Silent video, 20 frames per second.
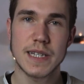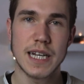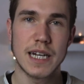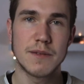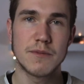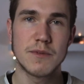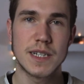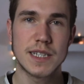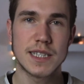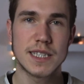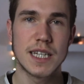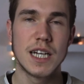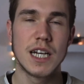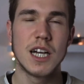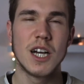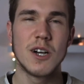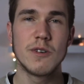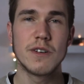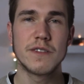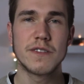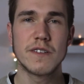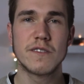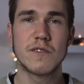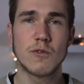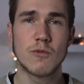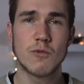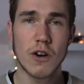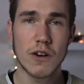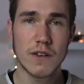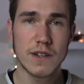cameras with a
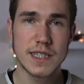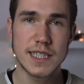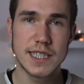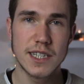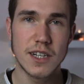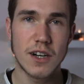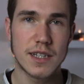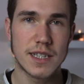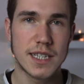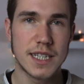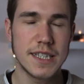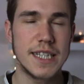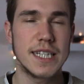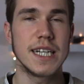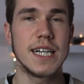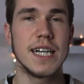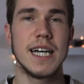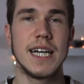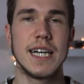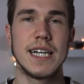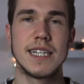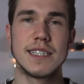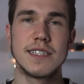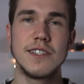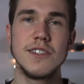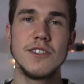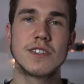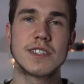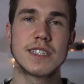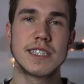warranty on it, and
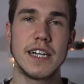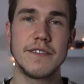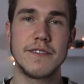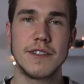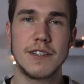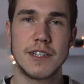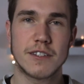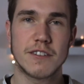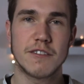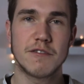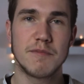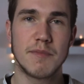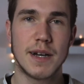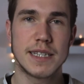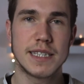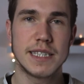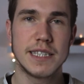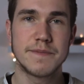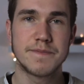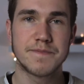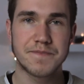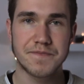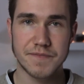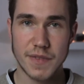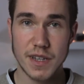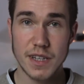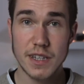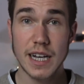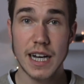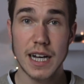you save a lot of money,
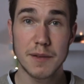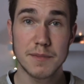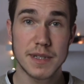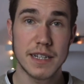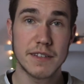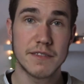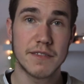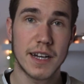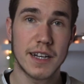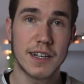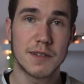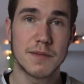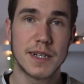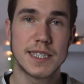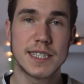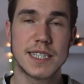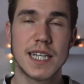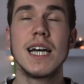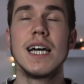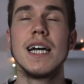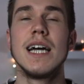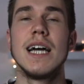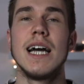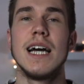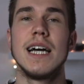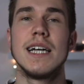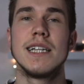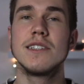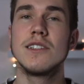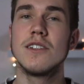you help the environment,
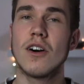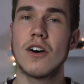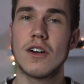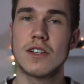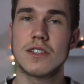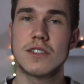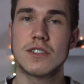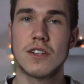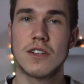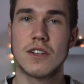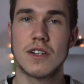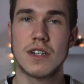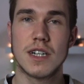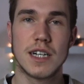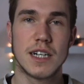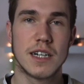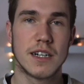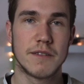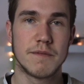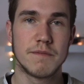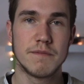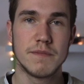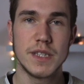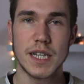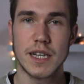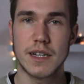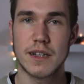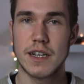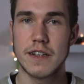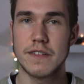and you also
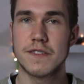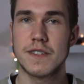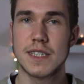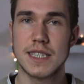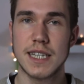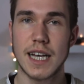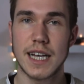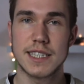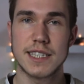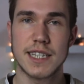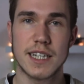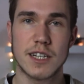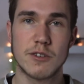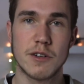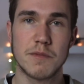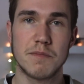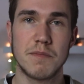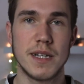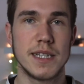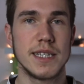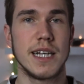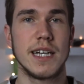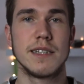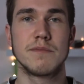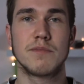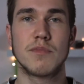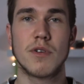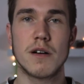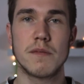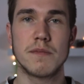yeah, have nice equipment,
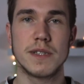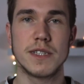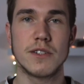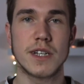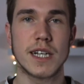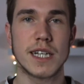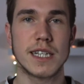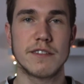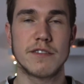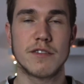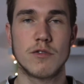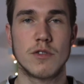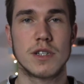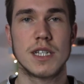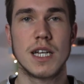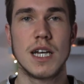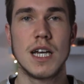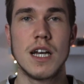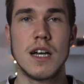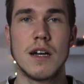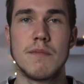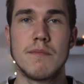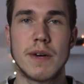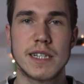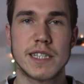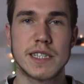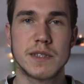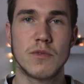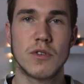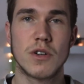and probably you can afford
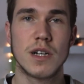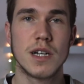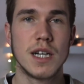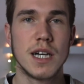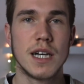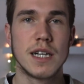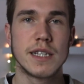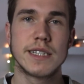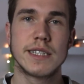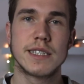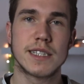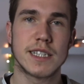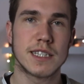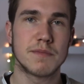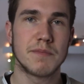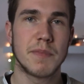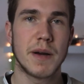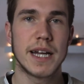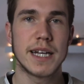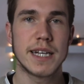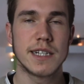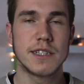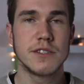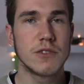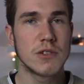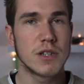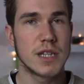much more than just buying a new